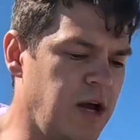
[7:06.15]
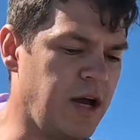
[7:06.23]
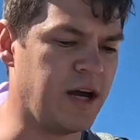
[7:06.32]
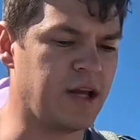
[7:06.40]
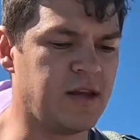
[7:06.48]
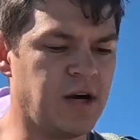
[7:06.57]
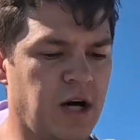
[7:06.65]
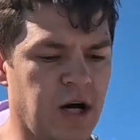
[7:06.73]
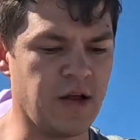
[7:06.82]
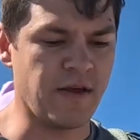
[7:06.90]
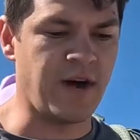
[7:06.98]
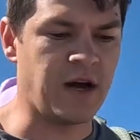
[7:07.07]
And
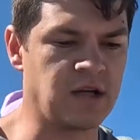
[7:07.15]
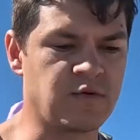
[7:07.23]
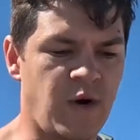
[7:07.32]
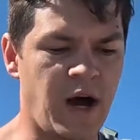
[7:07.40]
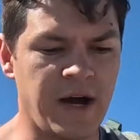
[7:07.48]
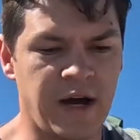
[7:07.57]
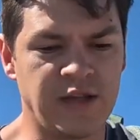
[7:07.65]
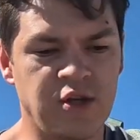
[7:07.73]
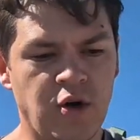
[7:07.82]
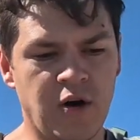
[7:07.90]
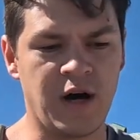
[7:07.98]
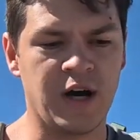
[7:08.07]
that is why I
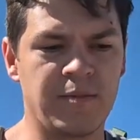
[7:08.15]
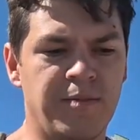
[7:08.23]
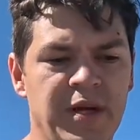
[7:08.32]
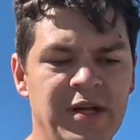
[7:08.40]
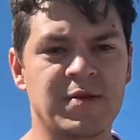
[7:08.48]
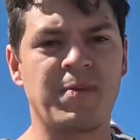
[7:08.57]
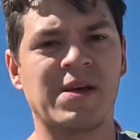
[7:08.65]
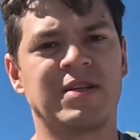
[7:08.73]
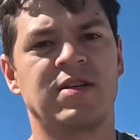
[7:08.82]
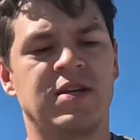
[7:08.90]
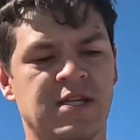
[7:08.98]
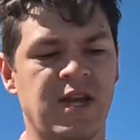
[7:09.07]
don't hunt many spots
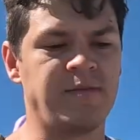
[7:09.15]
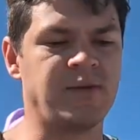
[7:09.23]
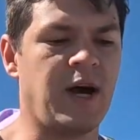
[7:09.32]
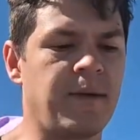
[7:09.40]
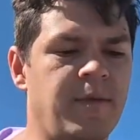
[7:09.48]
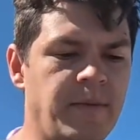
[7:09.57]
at the same time.